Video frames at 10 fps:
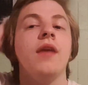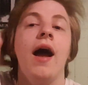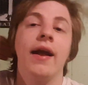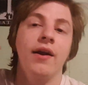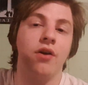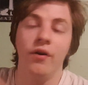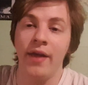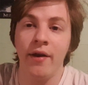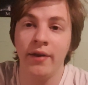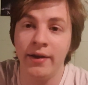I got called
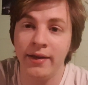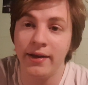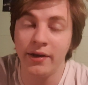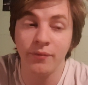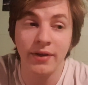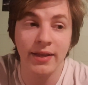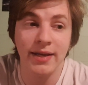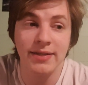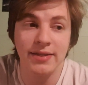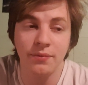out on it, and I
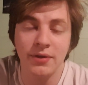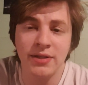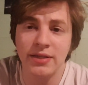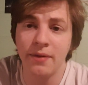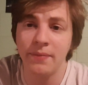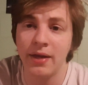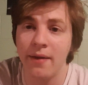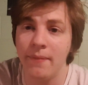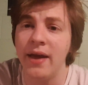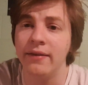realized it wasn't something I
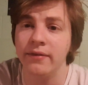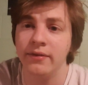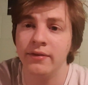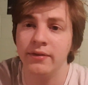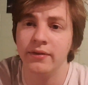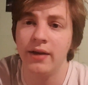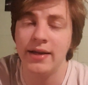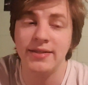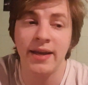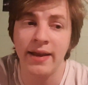meant. I
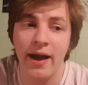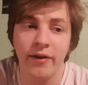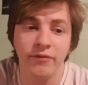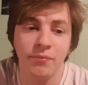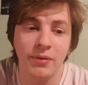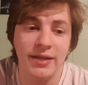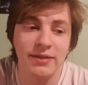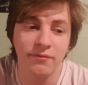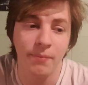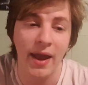said it out of a place
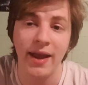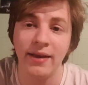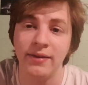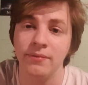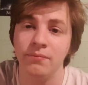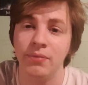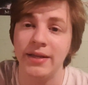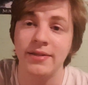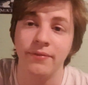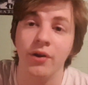of pain and
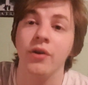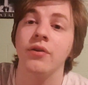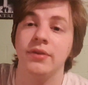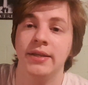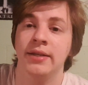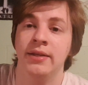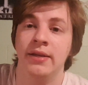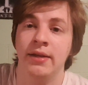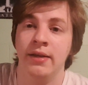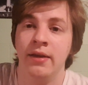place of hurt.
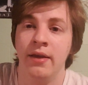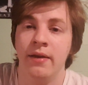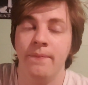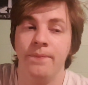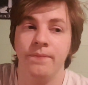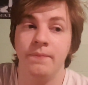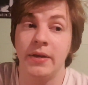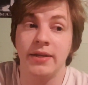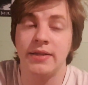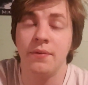
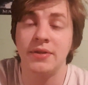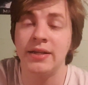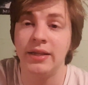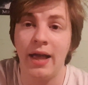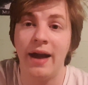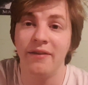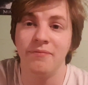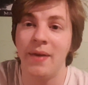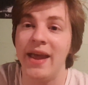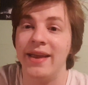Because I was in a lot of
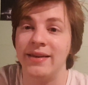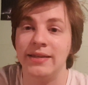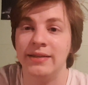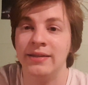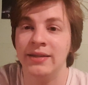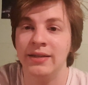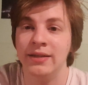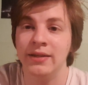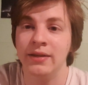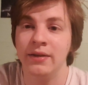pain.
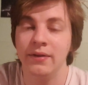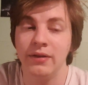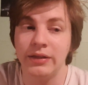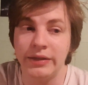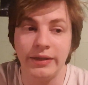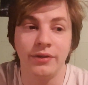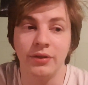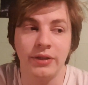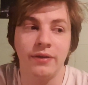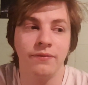
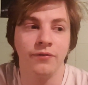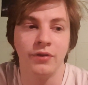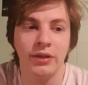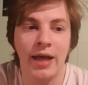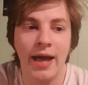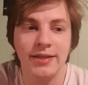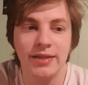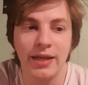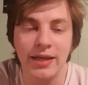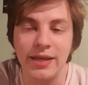Literally, for the last
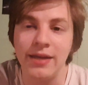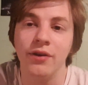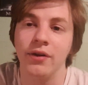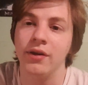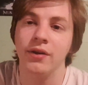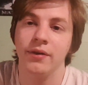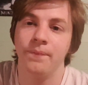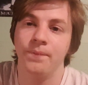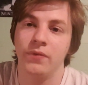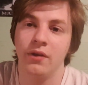year,
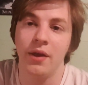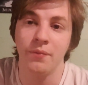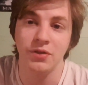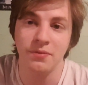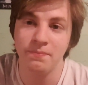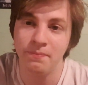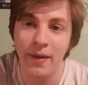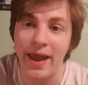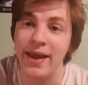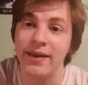it was just
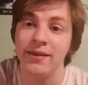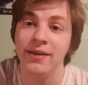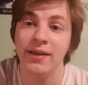pain